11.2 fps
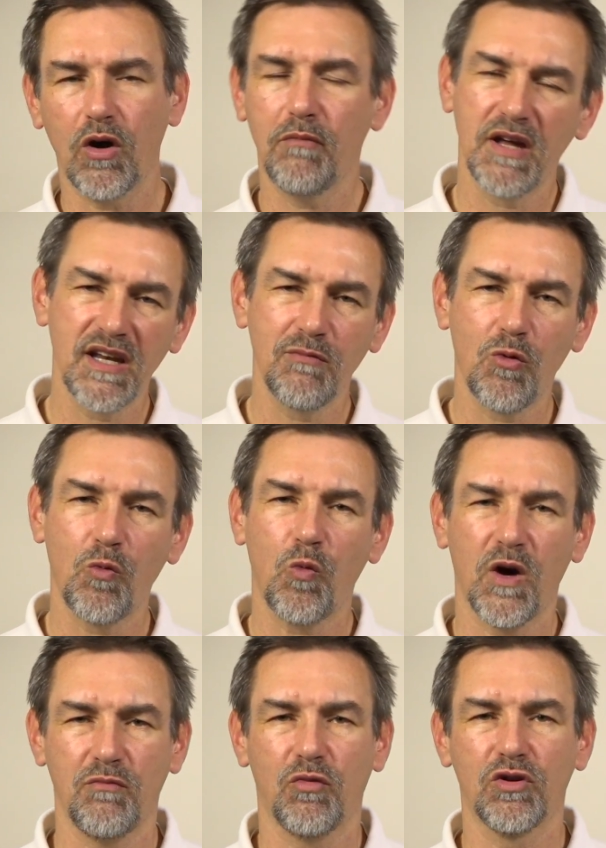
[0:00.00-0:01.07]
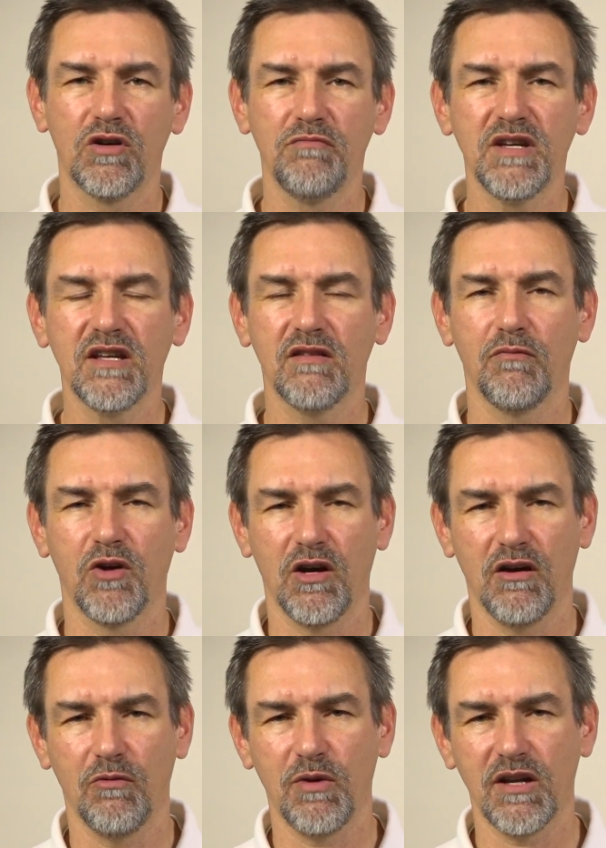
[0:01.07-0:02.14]
minimum one more
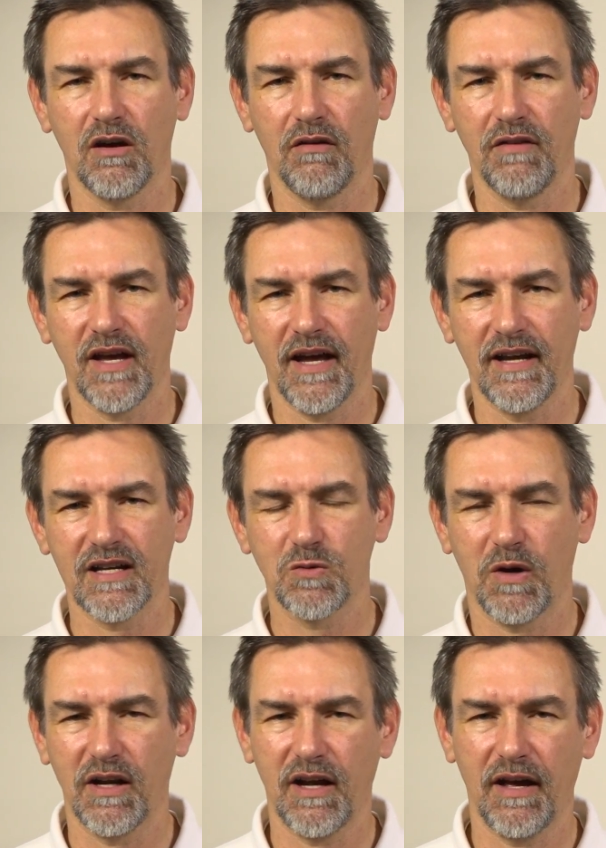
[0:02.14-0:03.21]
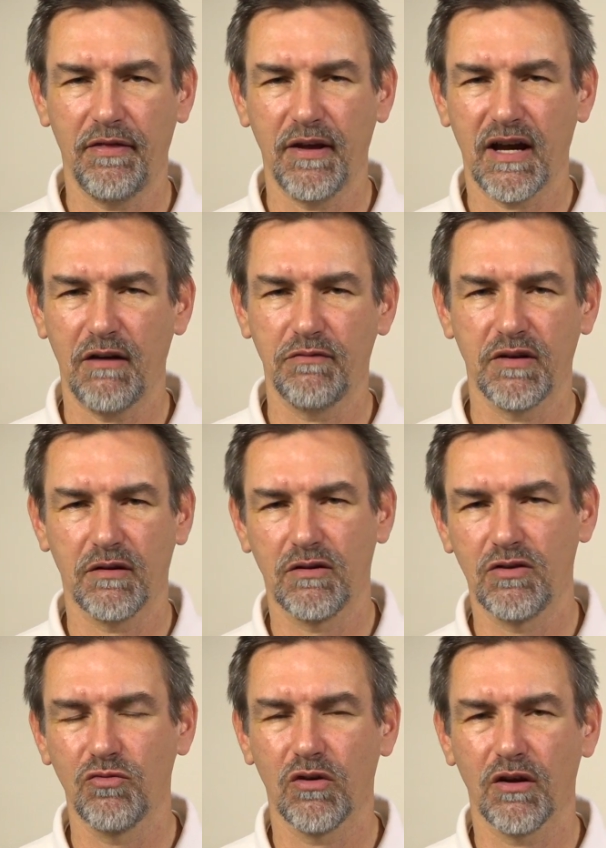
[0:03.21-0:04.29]
video of the NX1, I think after
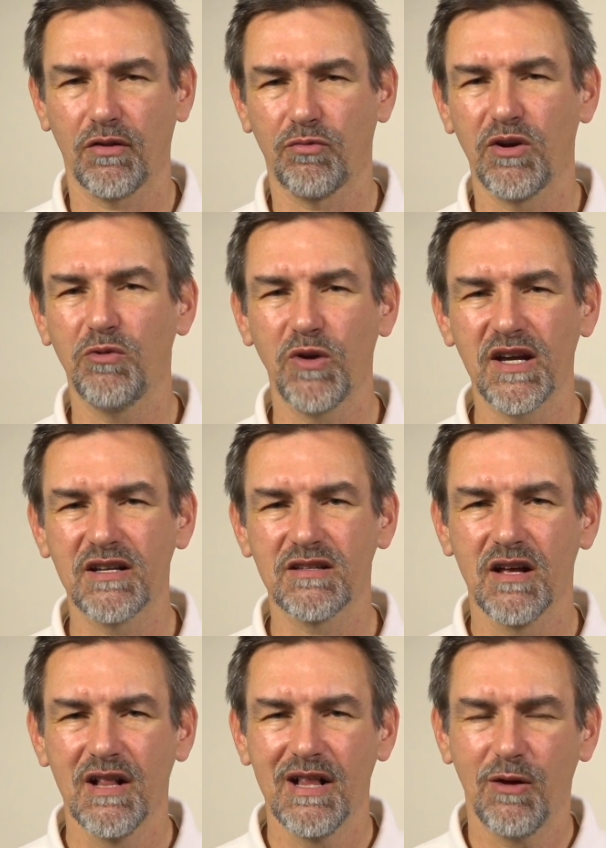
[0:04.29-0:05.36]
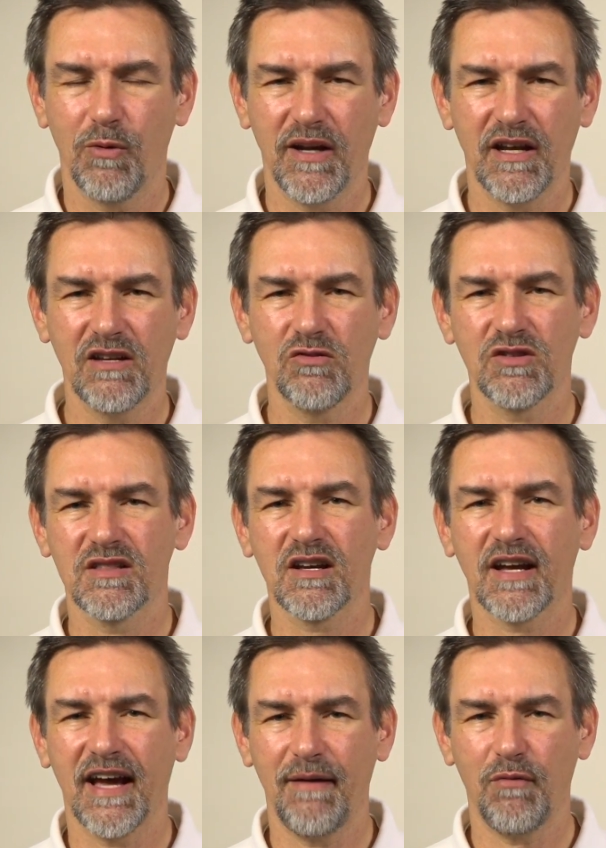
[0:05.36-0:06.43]
2 or 3 weeks when I used the
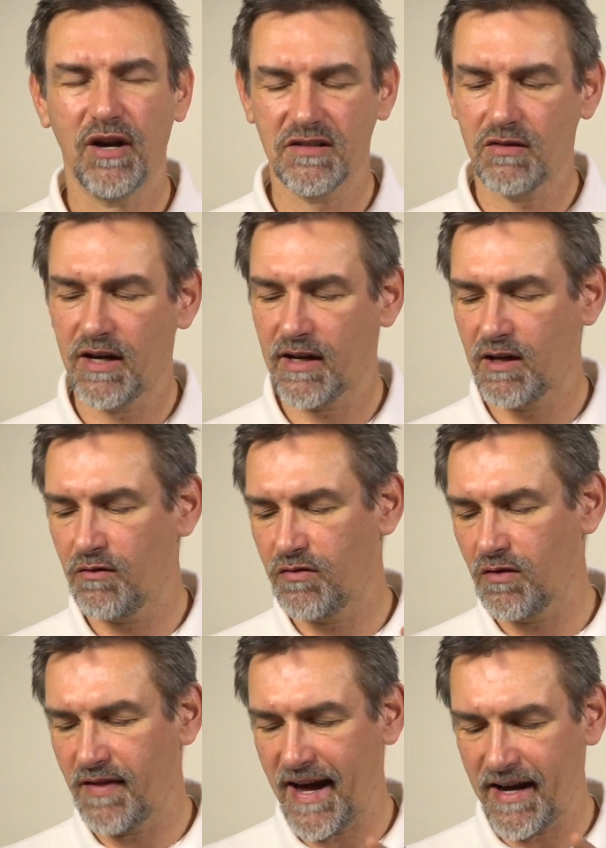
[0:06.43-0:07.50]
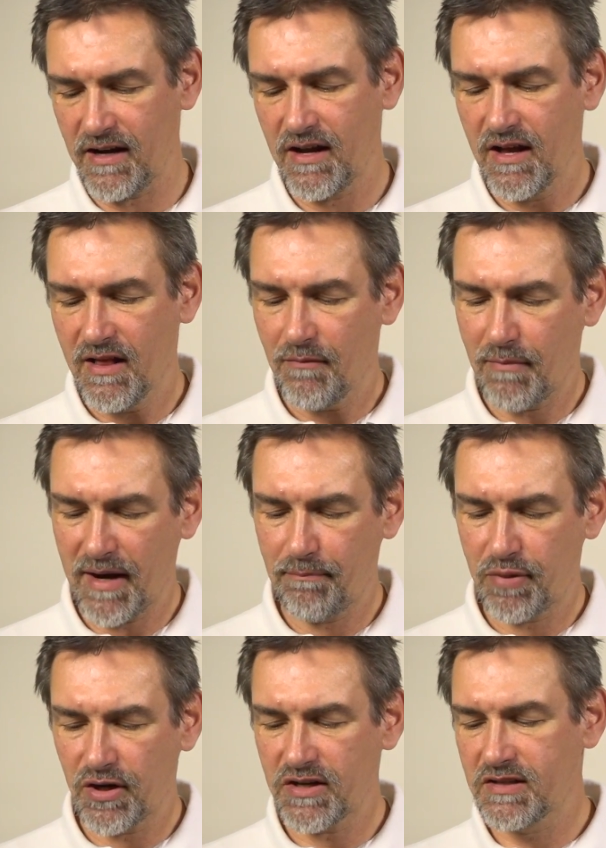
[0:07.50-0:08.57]
camera, so I give you then my
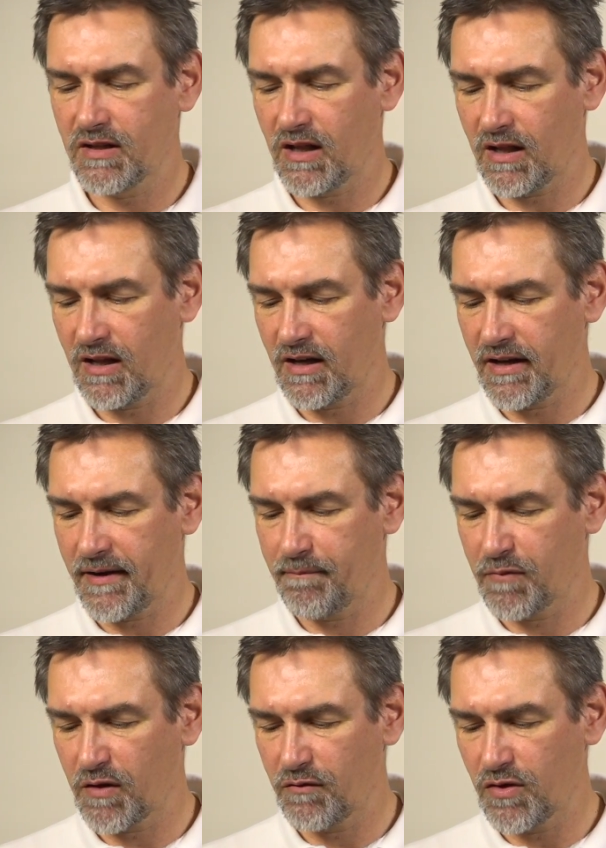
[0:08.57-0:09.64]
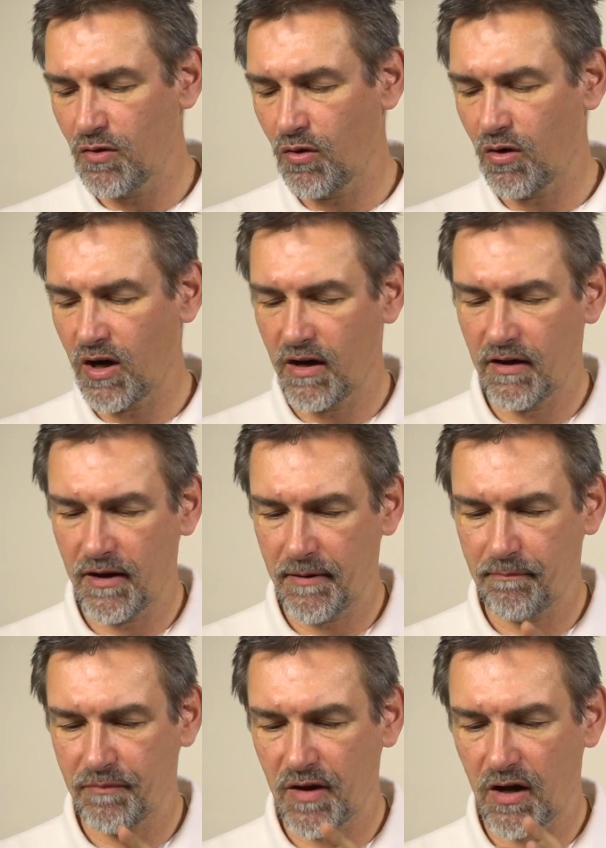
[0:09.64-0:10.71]
personal view
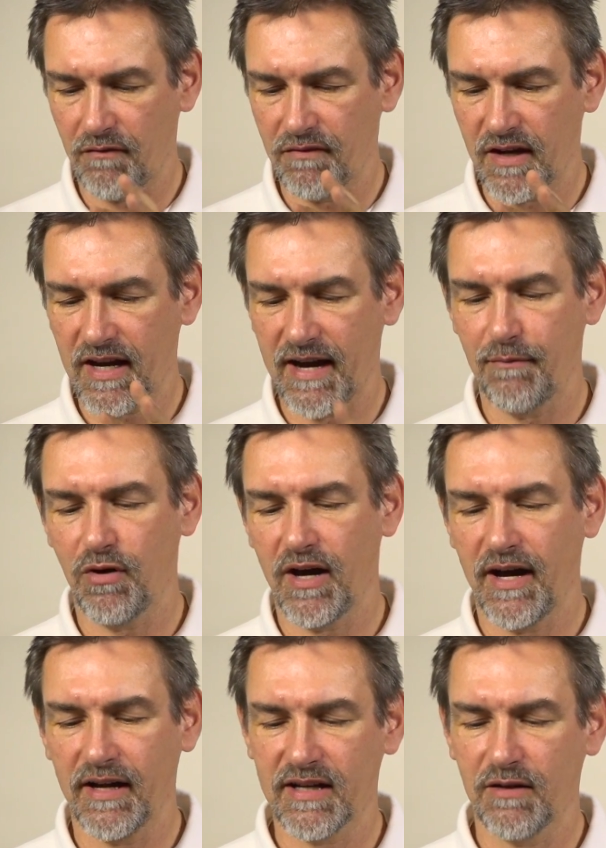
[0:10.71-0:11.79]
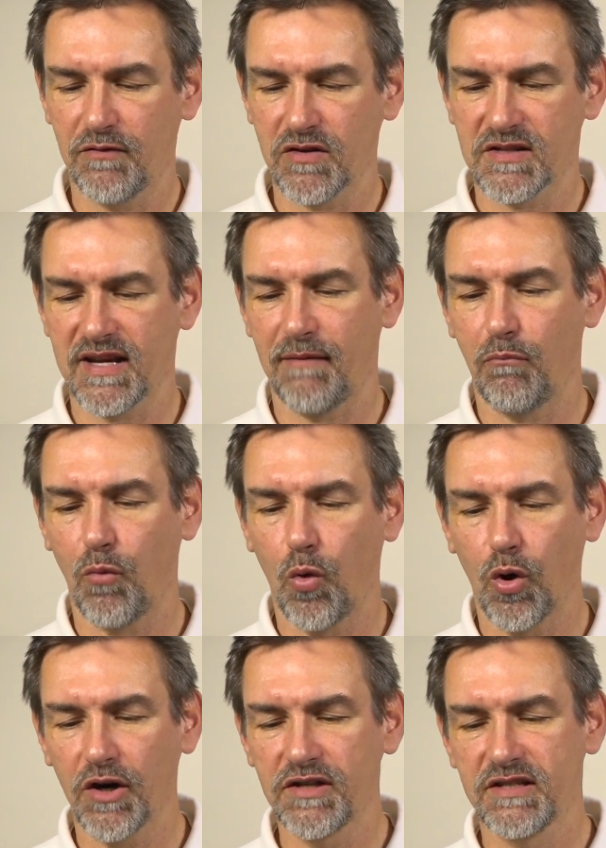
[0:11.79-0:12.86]
of the camera and give you some
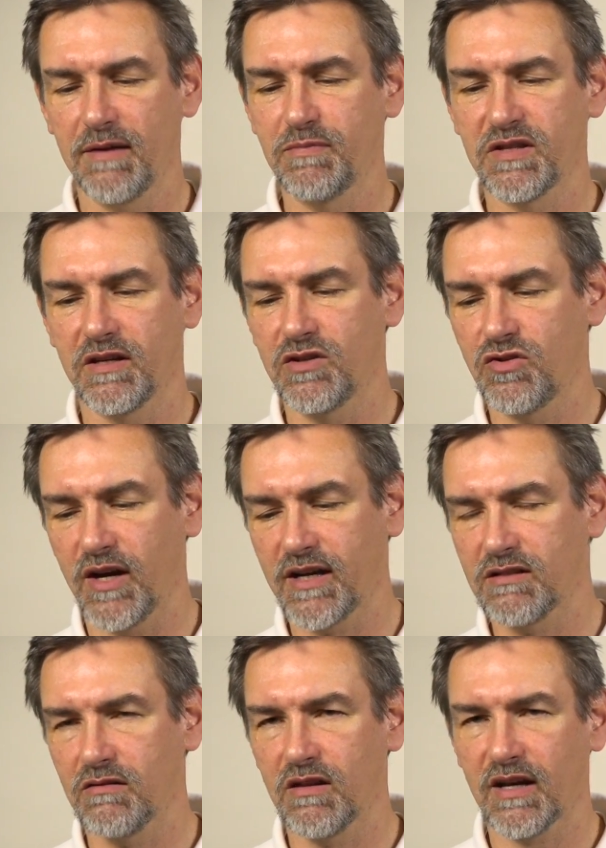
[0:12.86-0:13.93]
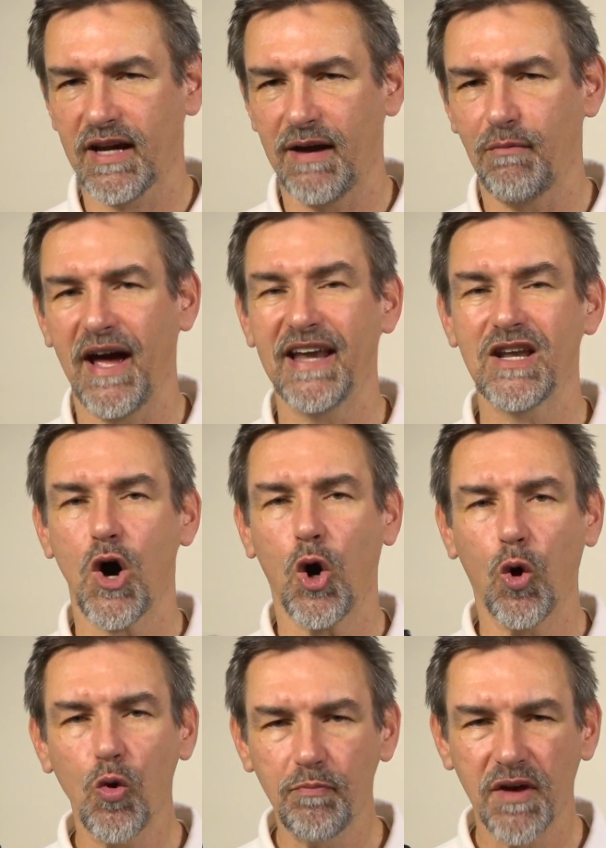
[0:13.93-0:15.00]
more tips and tricks to the camera, and
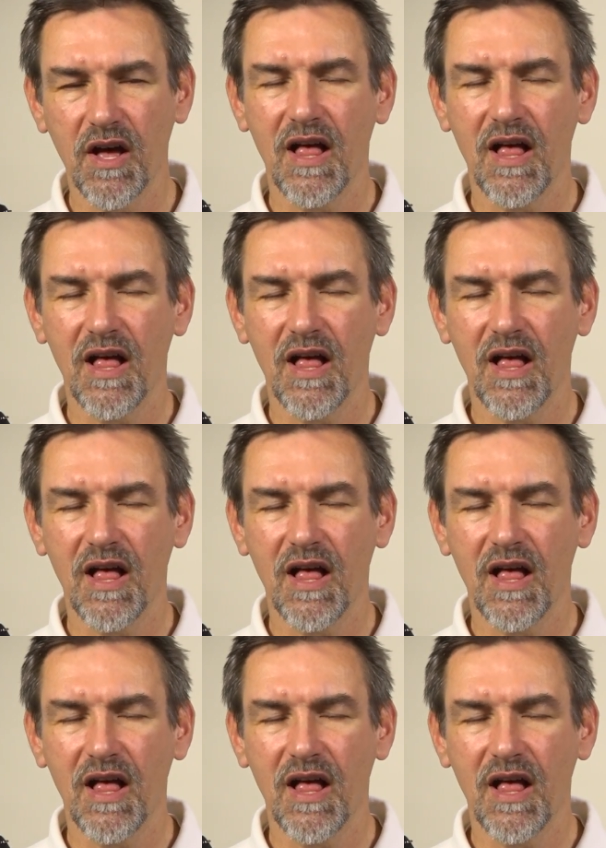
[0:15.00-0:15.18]
hope